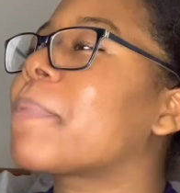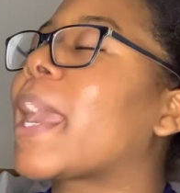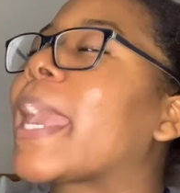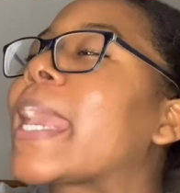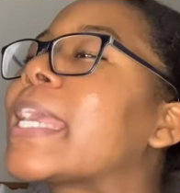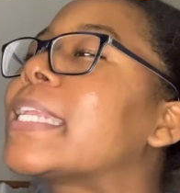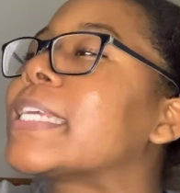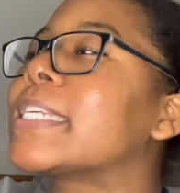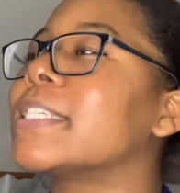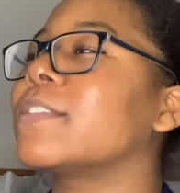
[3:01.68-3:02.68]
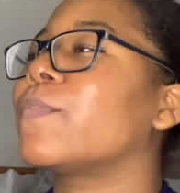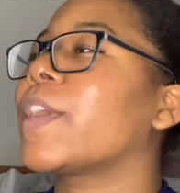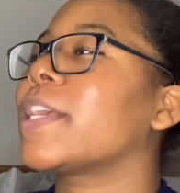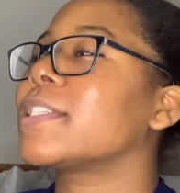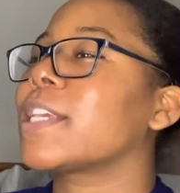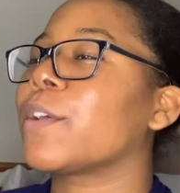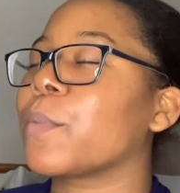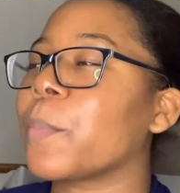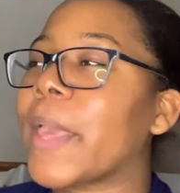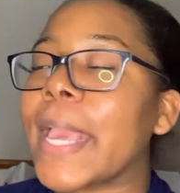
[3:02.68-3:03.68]
pain in his face, hear the
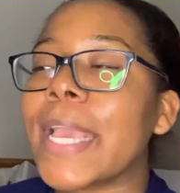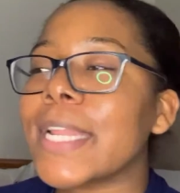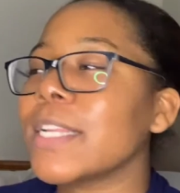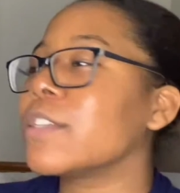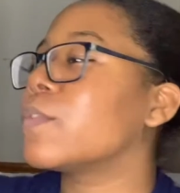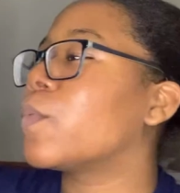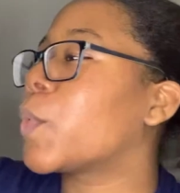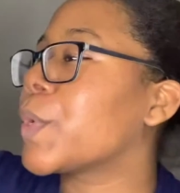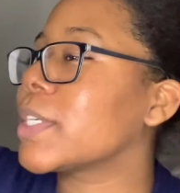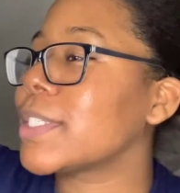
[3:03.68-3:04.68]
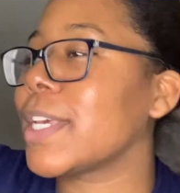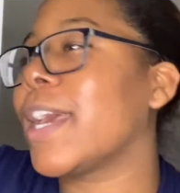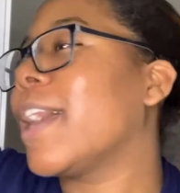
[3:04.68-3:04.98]
pain in his voice.